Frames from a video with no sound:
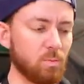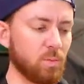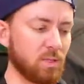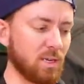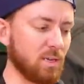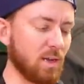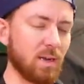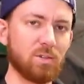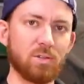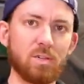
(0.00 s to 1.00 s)
but they
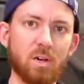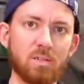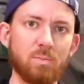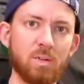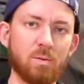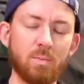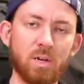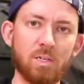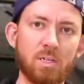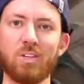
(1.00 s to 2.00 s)
actually cost a bit of
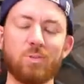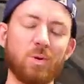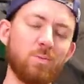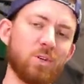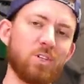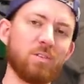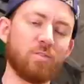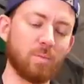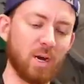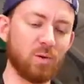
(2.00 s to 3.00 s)
money. So that's pretty much it
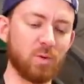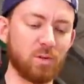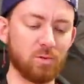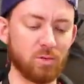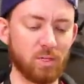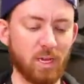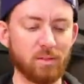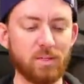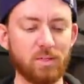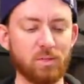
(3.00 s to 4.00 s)
for my reels, at
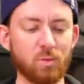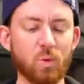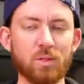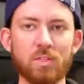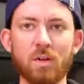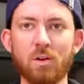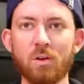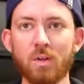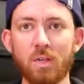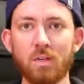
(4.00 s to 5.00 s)
least the ones that are
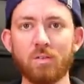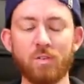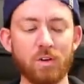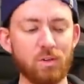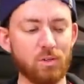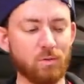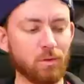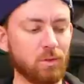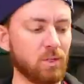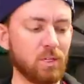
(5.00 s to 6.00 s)
very
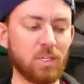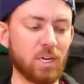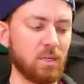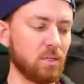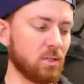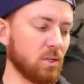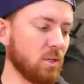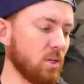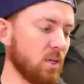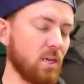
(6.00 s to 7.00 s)
useful to the jetties.
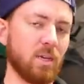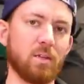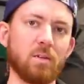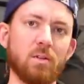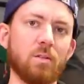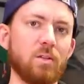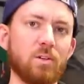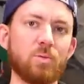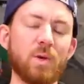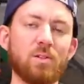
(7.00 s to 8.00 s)
And
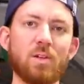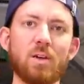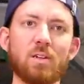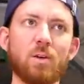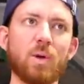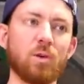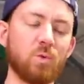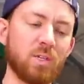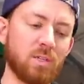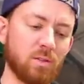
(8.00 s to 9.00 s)
there's been a lot come out
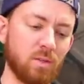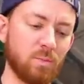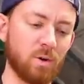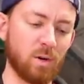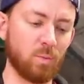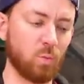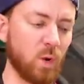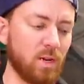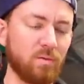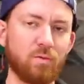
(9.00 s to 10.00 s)
recently, but I'm
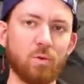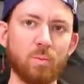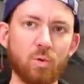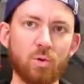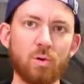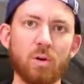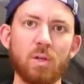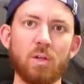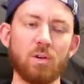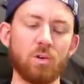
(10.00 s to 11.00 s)
waiting for more
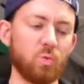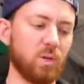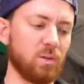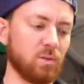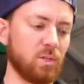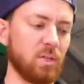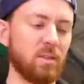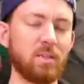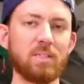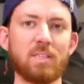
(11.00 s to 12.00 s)
reels in
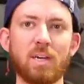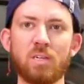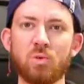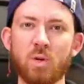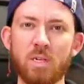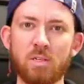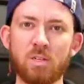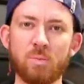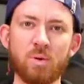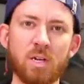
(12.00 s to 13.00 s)
this size range
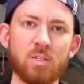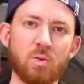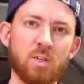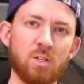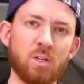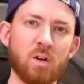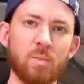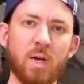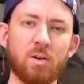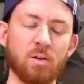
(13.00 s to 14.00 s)
and price range to come
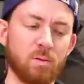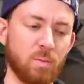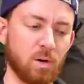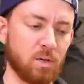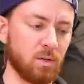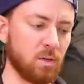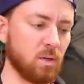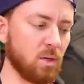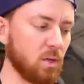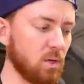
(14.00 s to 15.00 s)
out on the market.
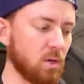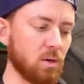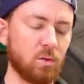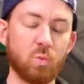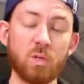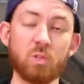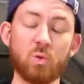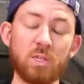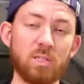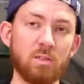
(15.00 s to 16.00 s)
The ones
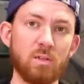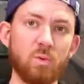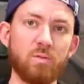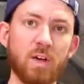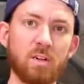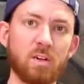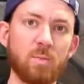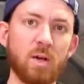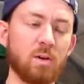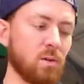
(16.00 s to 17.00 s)
recently we've had come
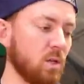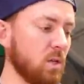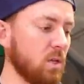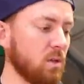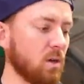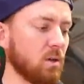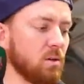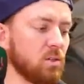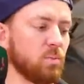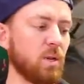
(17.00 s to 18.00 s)
out,
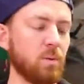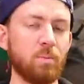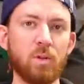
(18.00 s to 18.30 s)
there's been a